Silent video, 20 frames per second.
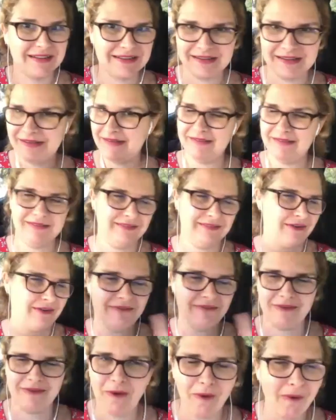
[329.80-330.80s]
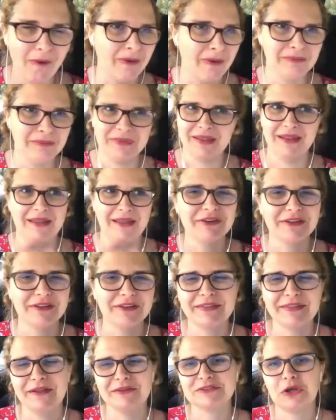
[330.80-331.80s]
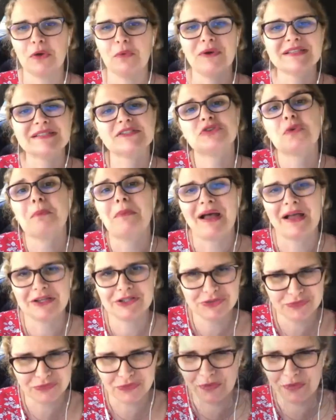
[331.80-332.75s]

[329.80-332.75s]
and home and everything. So it was too much for me.